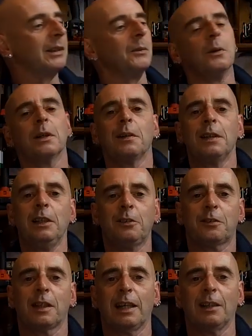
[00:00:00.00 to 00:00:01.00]
to one of
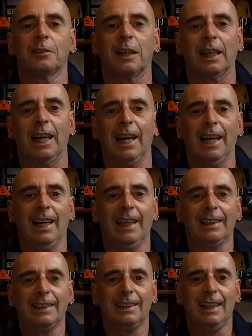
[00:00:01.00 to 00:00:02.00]
these things
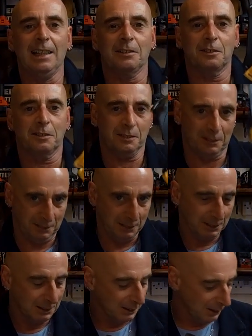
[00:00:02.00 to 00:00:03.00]
again. Yes!
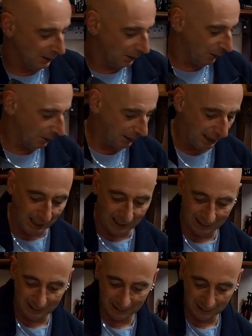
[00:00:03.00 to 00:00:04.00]

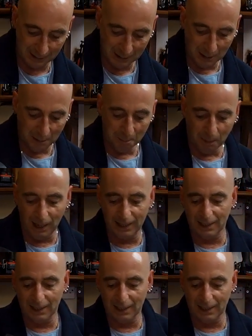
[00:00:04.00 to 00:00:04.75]
Okay, bye